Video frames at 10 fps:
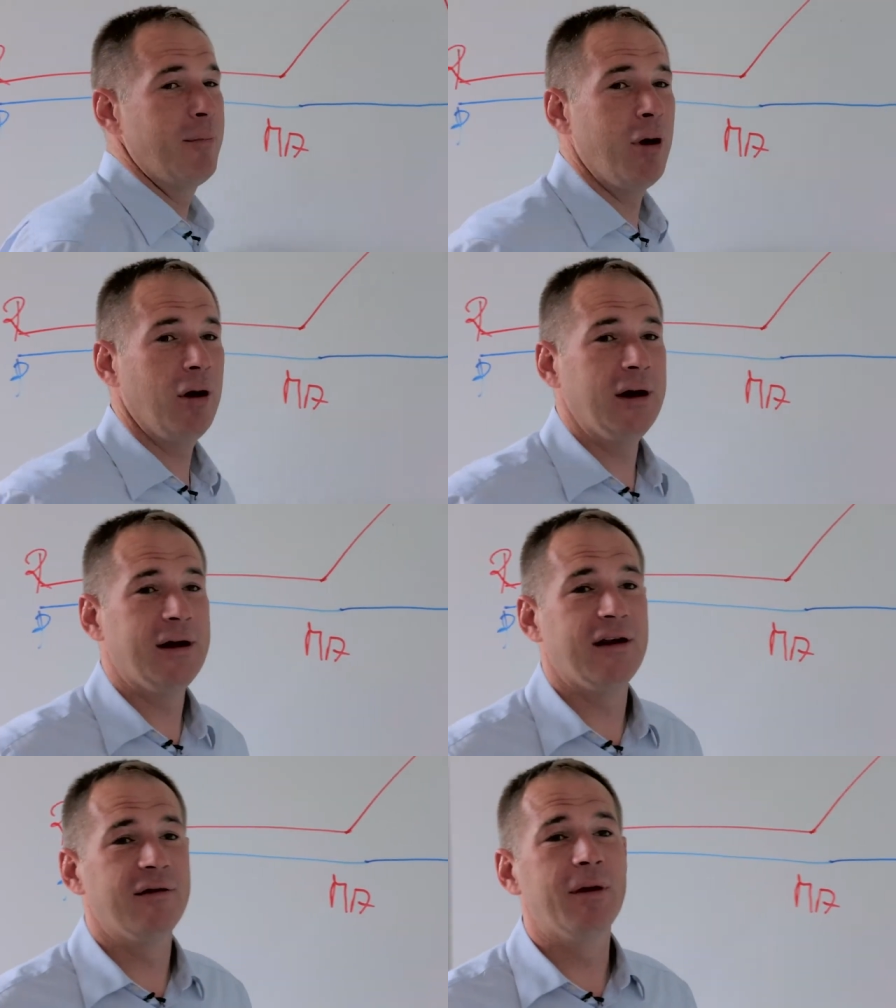
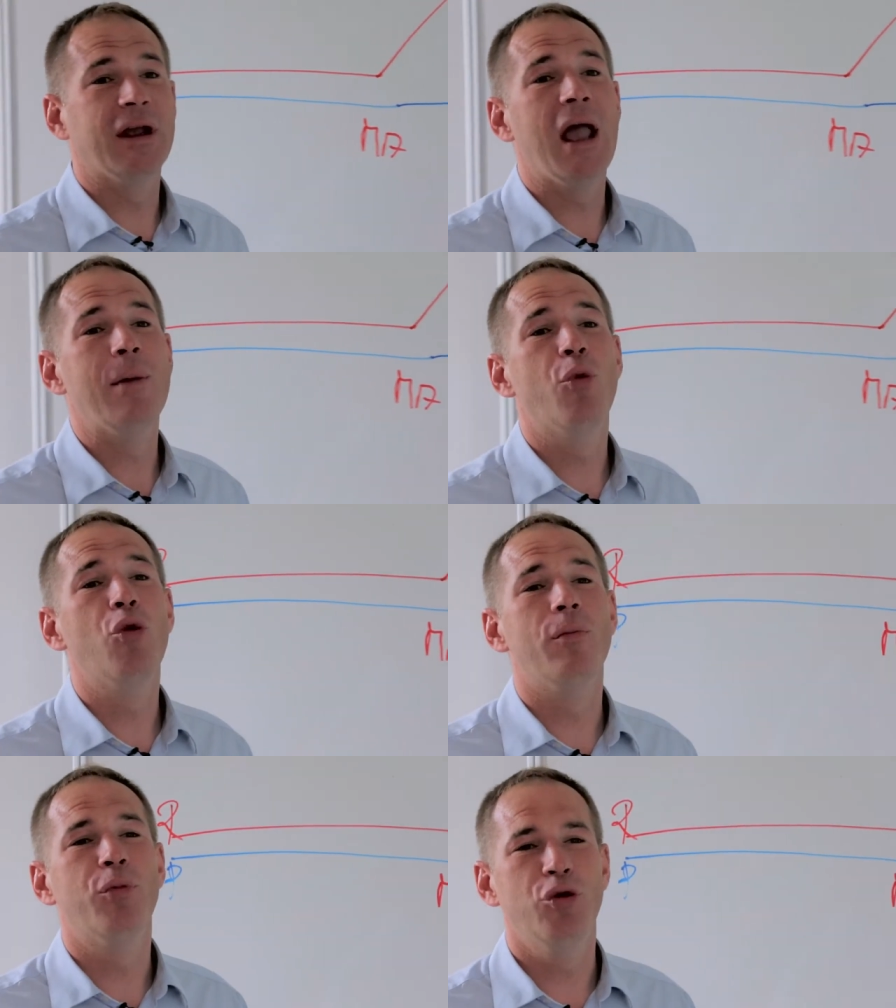politics became
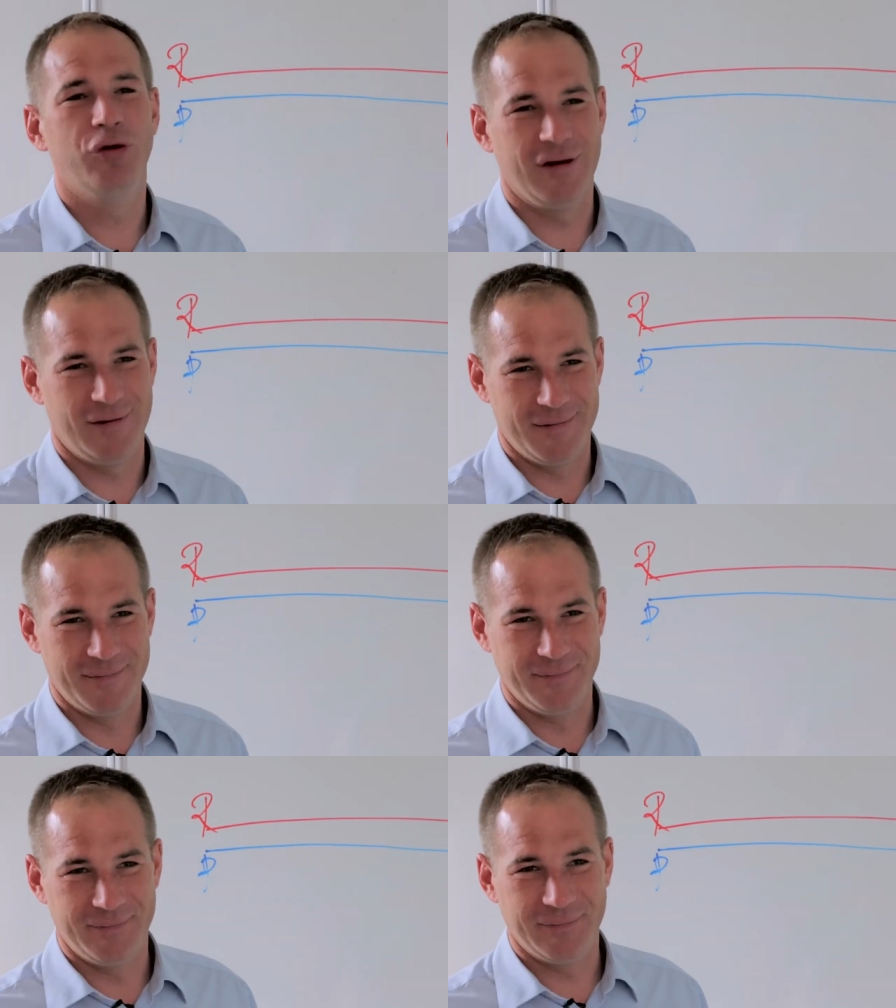more important.
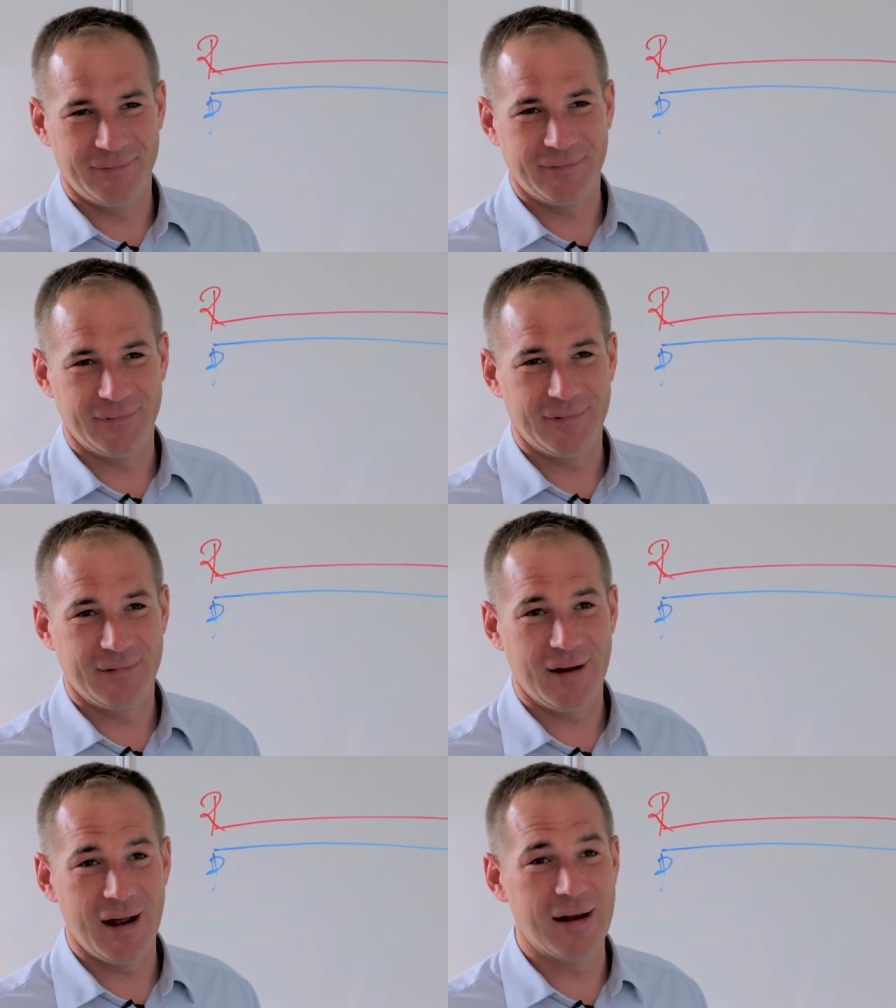
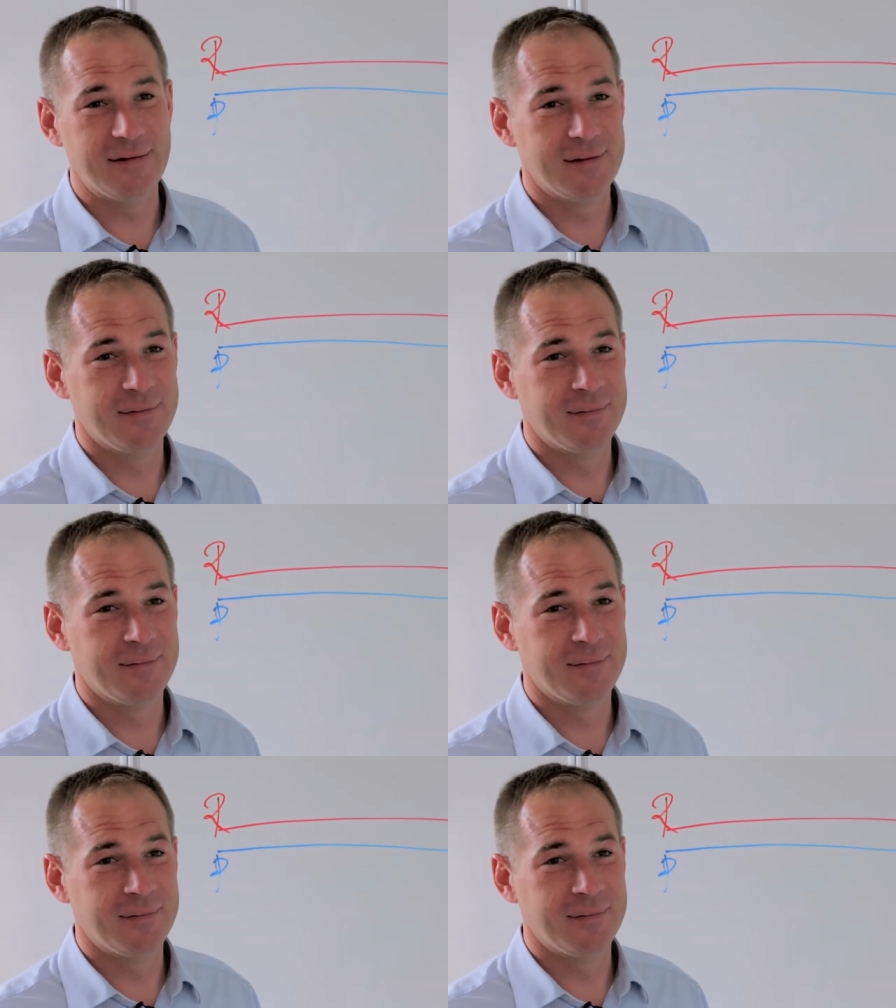Yes.